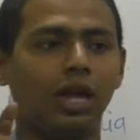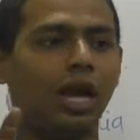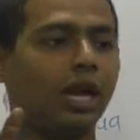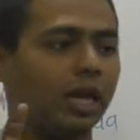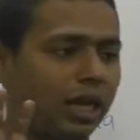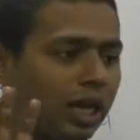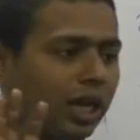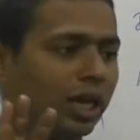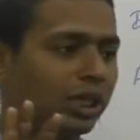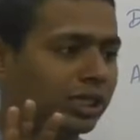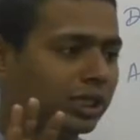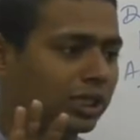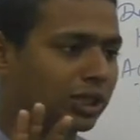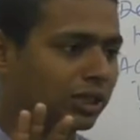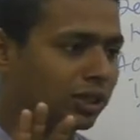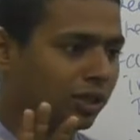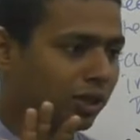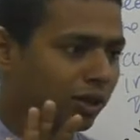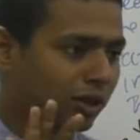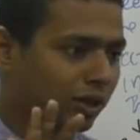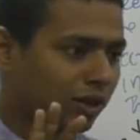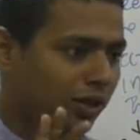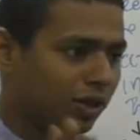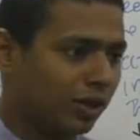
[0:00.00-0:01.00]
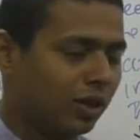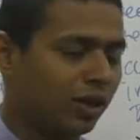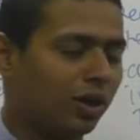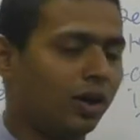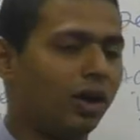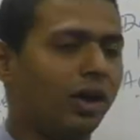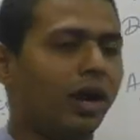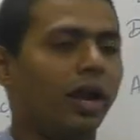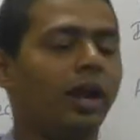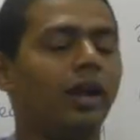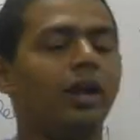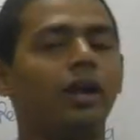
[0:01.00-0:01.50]
at least
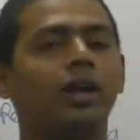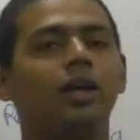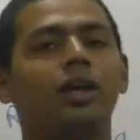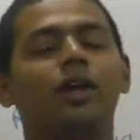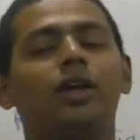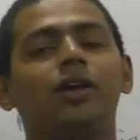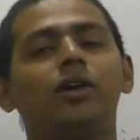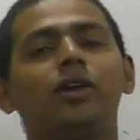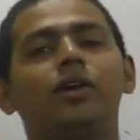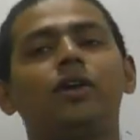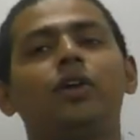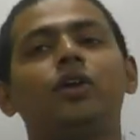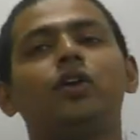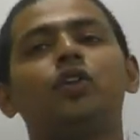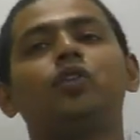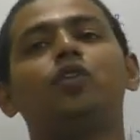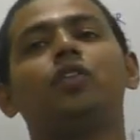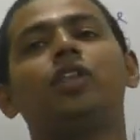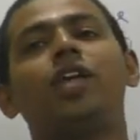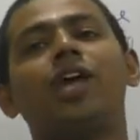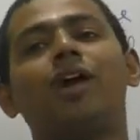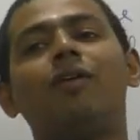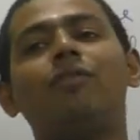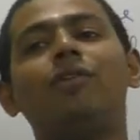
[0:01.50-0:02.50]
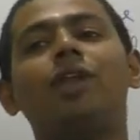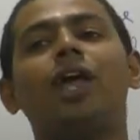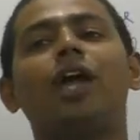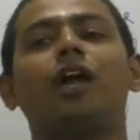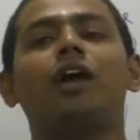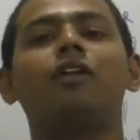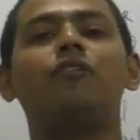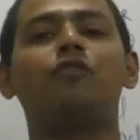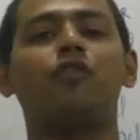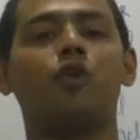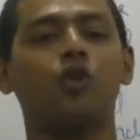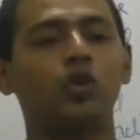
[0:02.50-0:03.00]
all right so they have
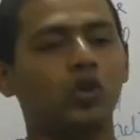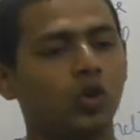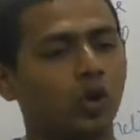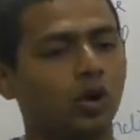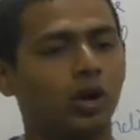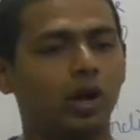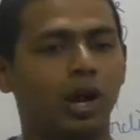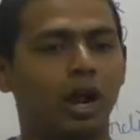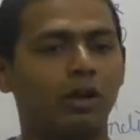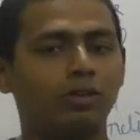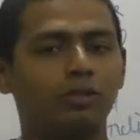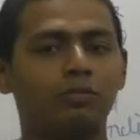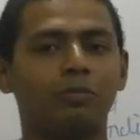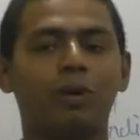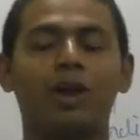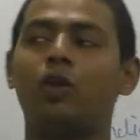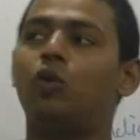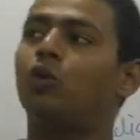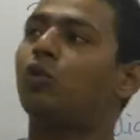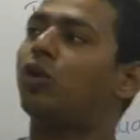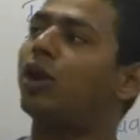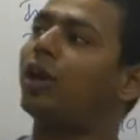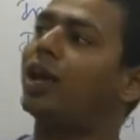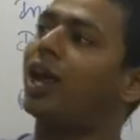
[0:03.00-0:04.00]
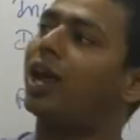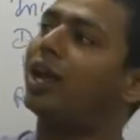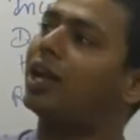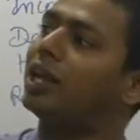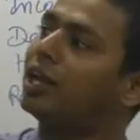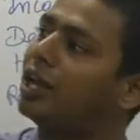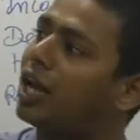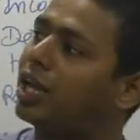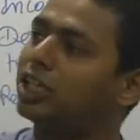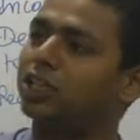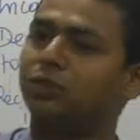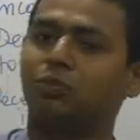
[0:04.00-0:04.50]
taken photographs by looking at
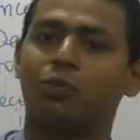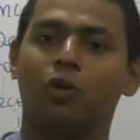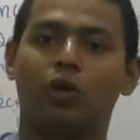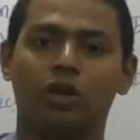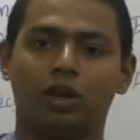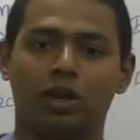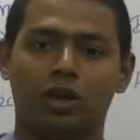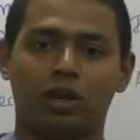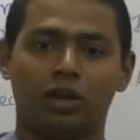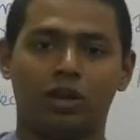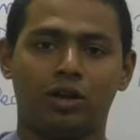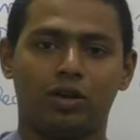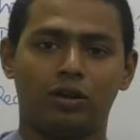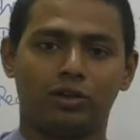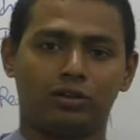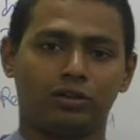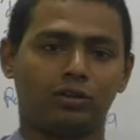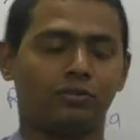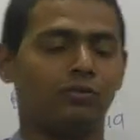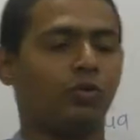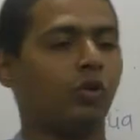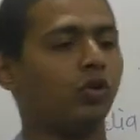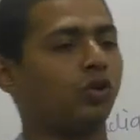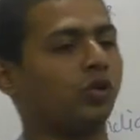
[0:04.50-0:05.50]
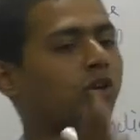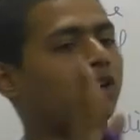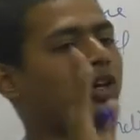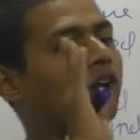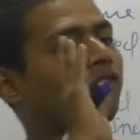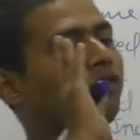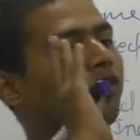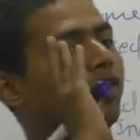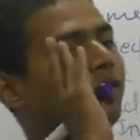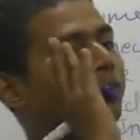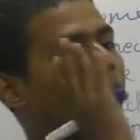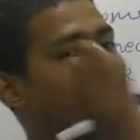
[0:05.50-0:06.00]
x model
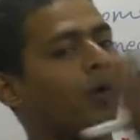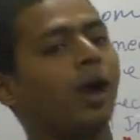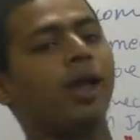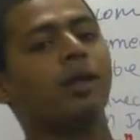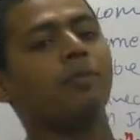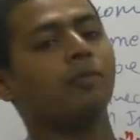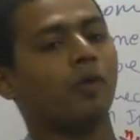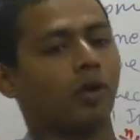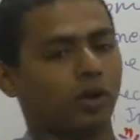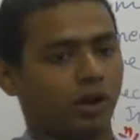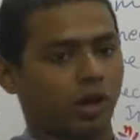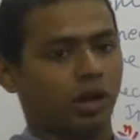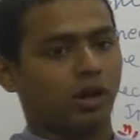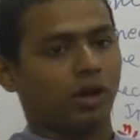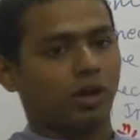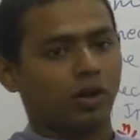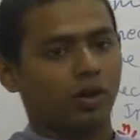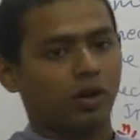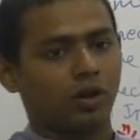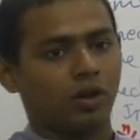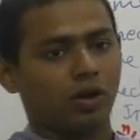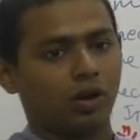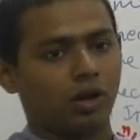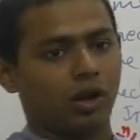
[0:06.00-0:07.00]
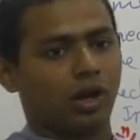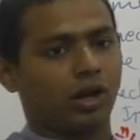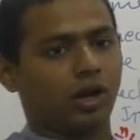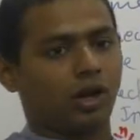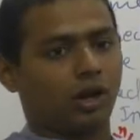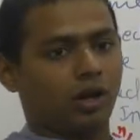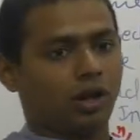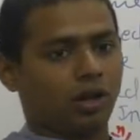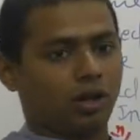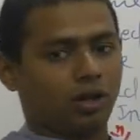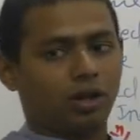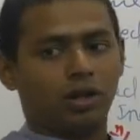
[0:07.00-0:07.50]
photograph of y model all right
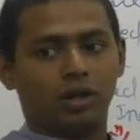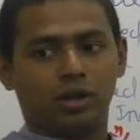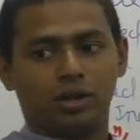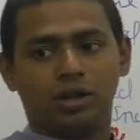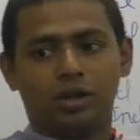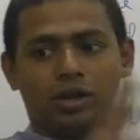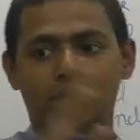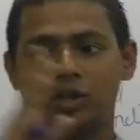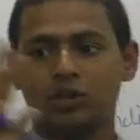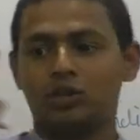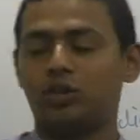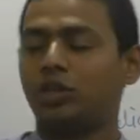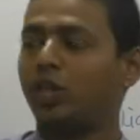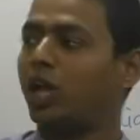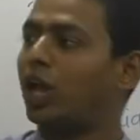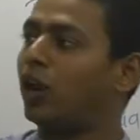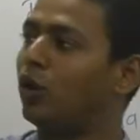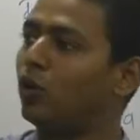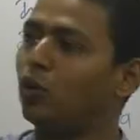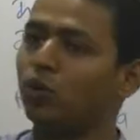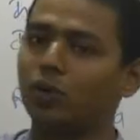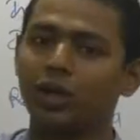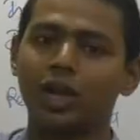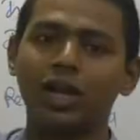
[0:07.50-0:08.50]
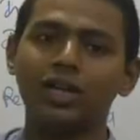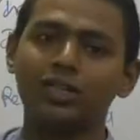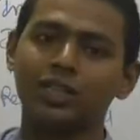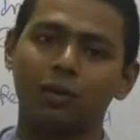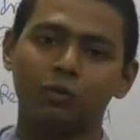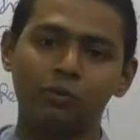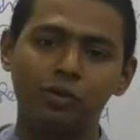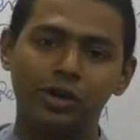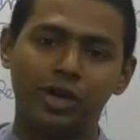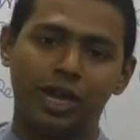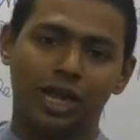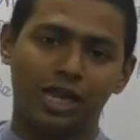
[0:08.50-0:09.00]
so they are looking
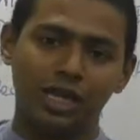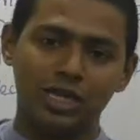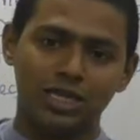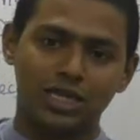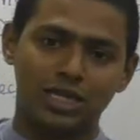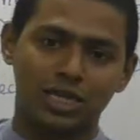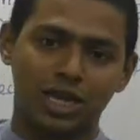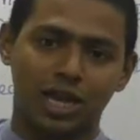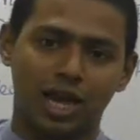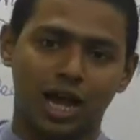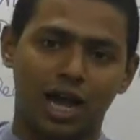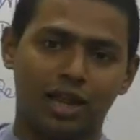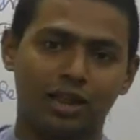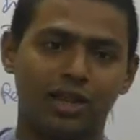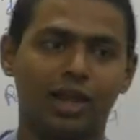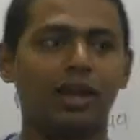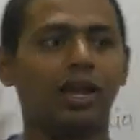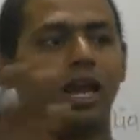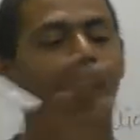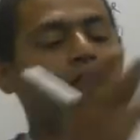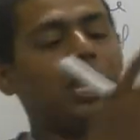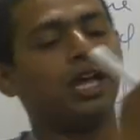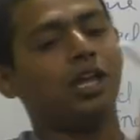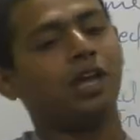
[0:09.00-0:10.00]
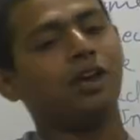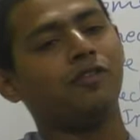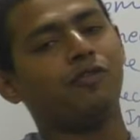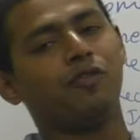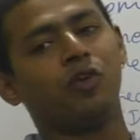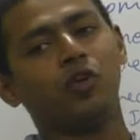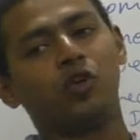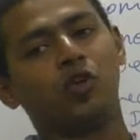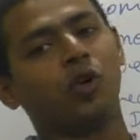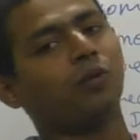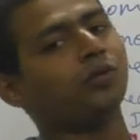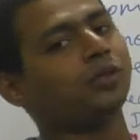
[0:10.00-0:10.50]
somewhere else and they are clicking
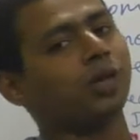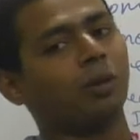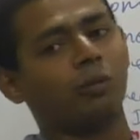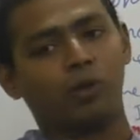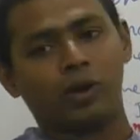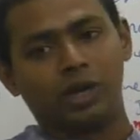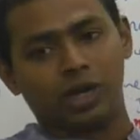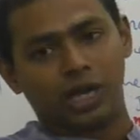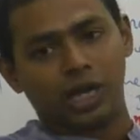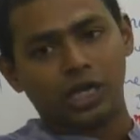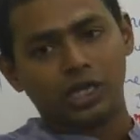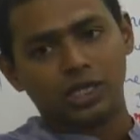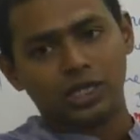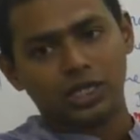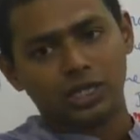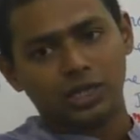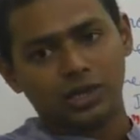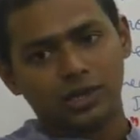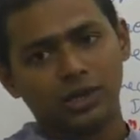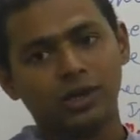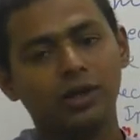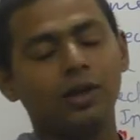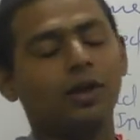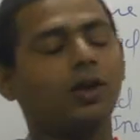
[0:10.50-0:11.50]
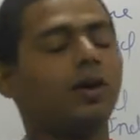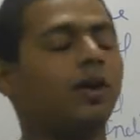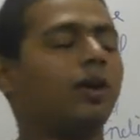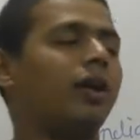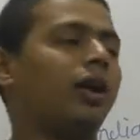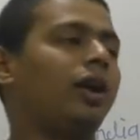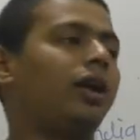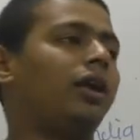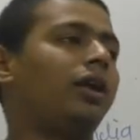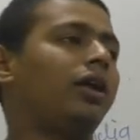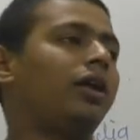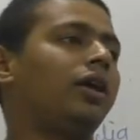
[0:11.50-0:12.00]
photo of someone else
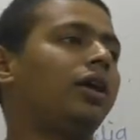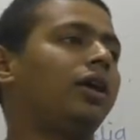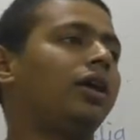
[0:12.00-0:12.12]
all right